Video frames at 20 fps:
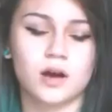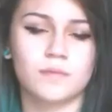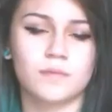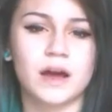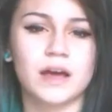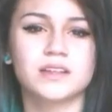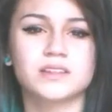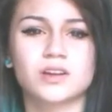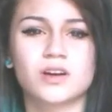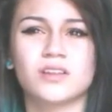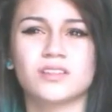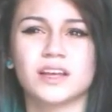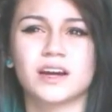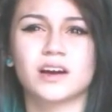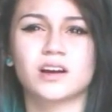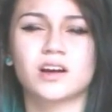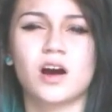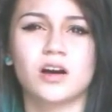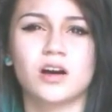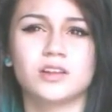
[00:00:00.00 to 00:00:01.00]
mine is called
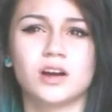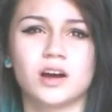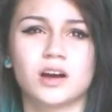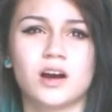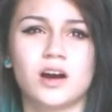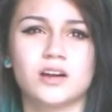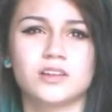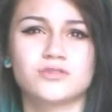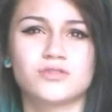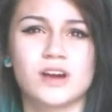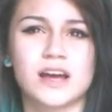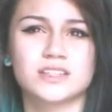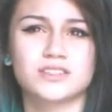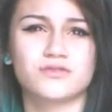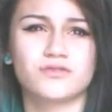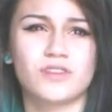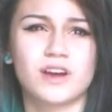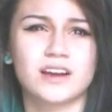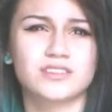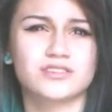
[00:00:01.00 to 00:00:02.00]
like a con a
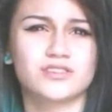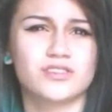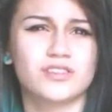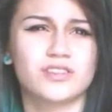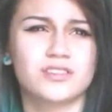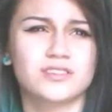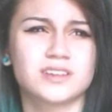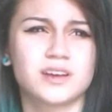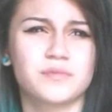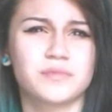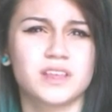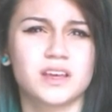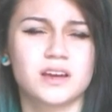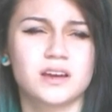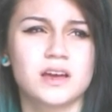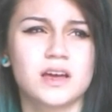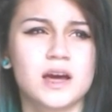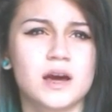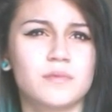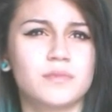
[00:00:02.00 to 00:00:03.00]
contrast fracture or
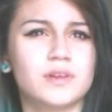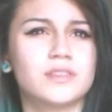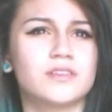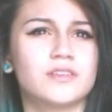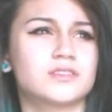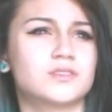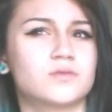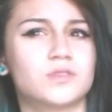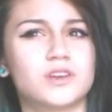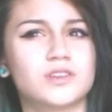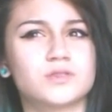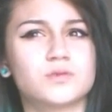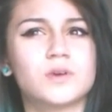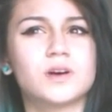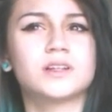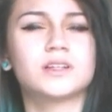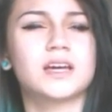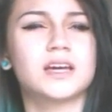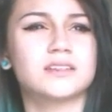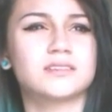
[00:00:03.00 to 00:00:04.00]
something. But there's there's
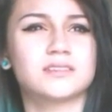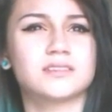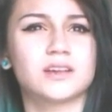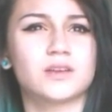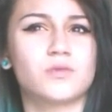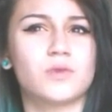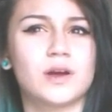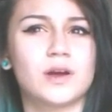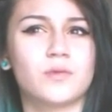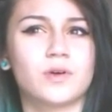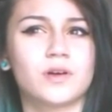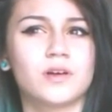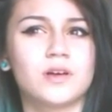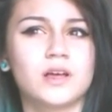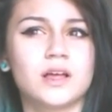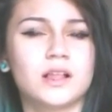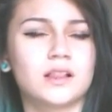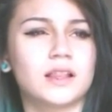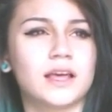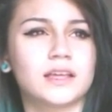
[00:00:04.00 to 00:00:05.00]
one case that's like way worse.
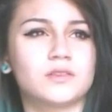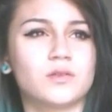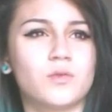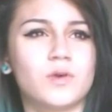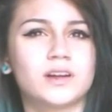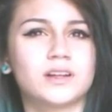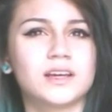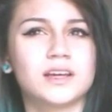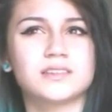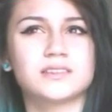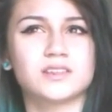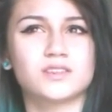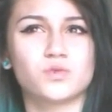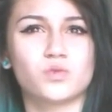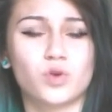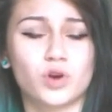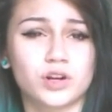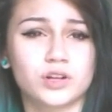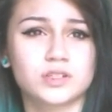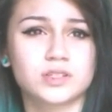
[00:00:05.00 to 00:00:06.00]
Like the one case that's
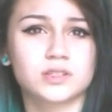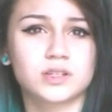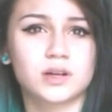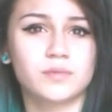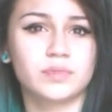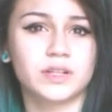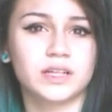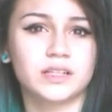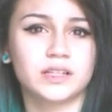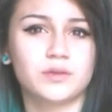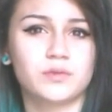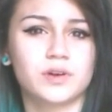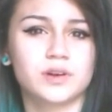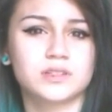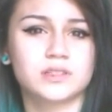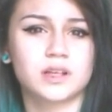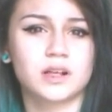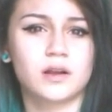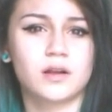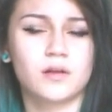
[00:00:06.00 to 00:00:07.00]
worse, completely
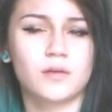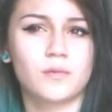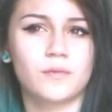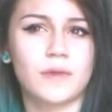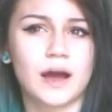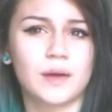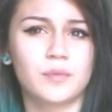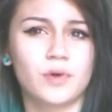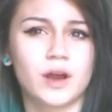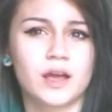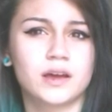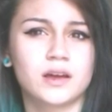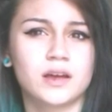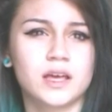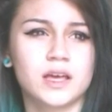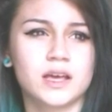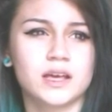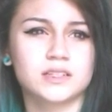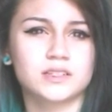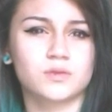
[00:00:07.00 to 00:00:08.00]
worse than my break
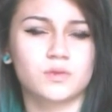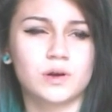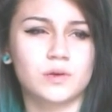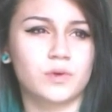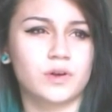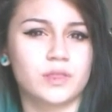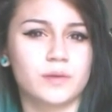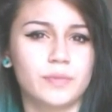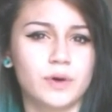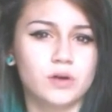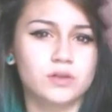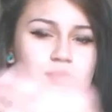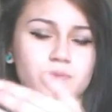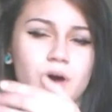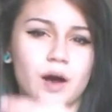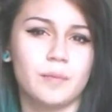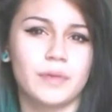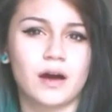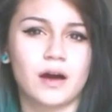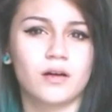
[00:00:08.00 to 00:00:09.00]
is the one where the bones
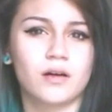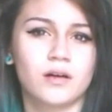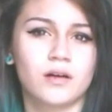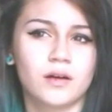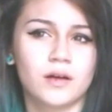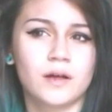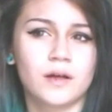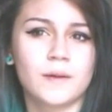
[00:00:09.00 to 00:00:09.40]
pop out.